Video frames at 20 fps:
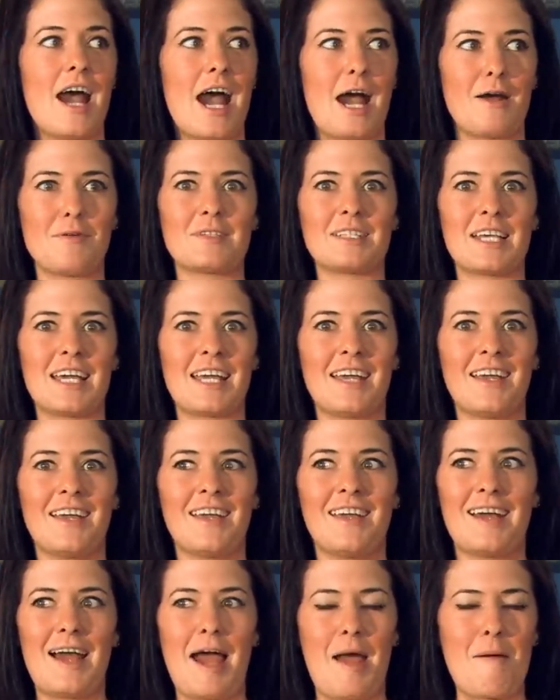I was like,
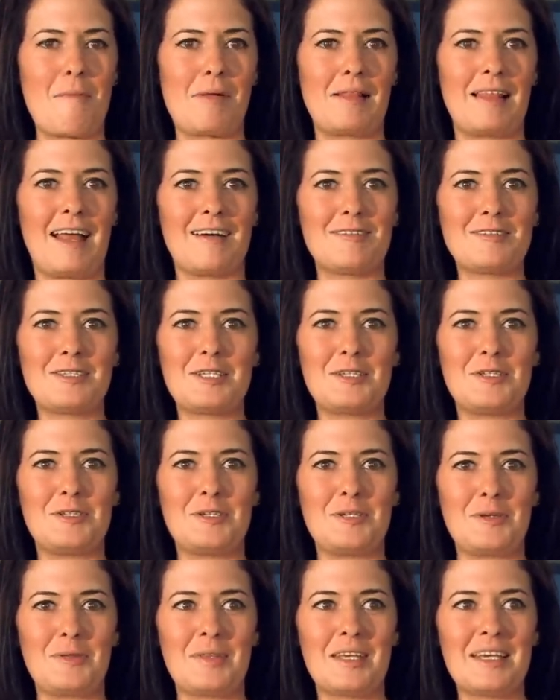I'm allowed to
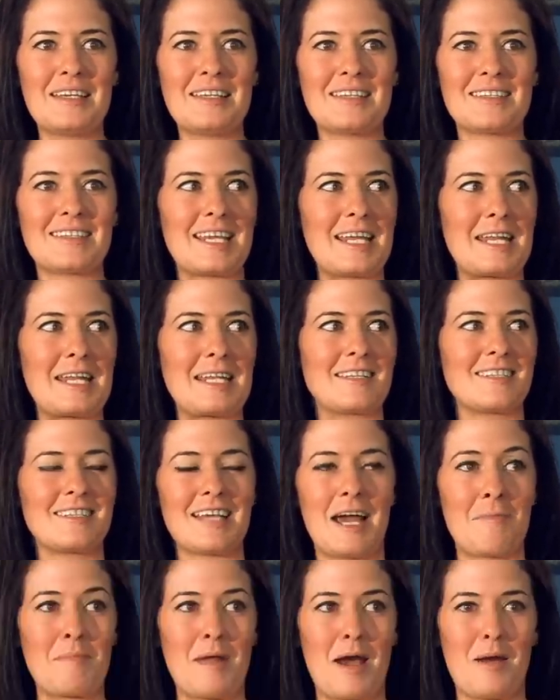do this and it's
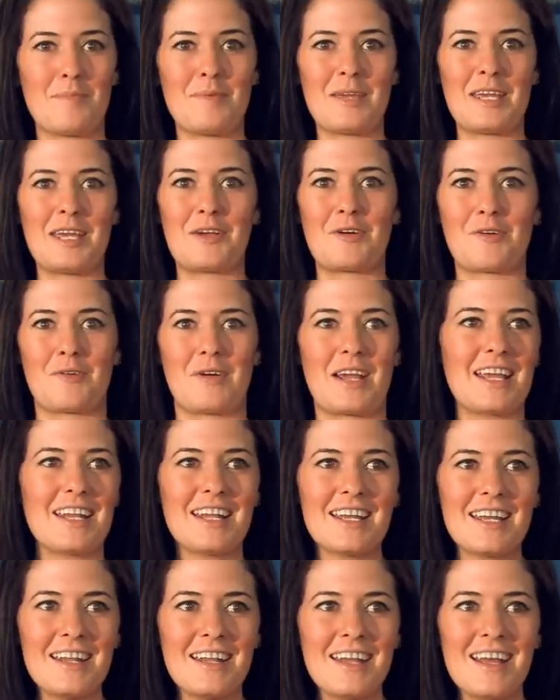I'm not being
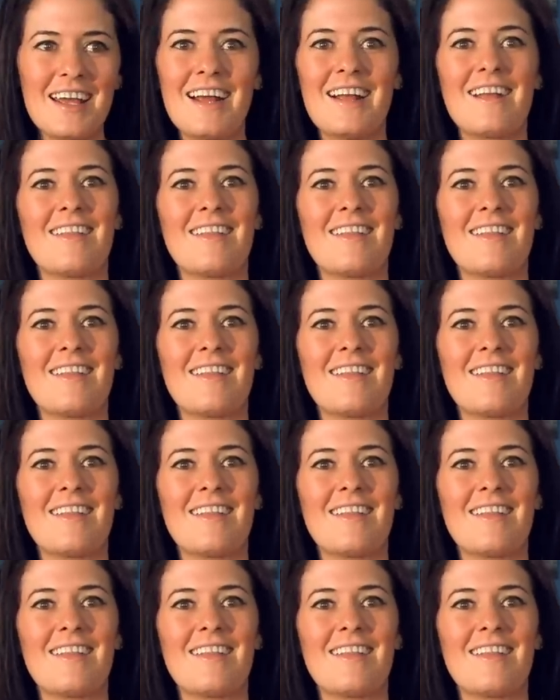graded.